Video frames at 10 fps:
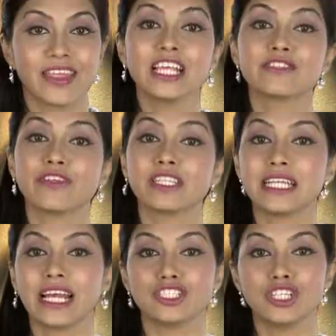things for the
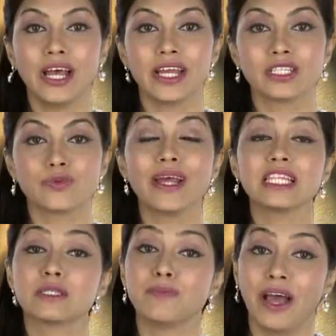tech giant
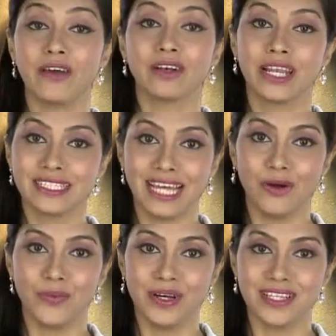went spiraling
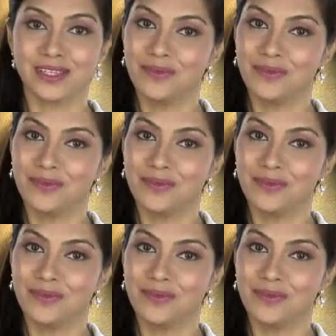downwards.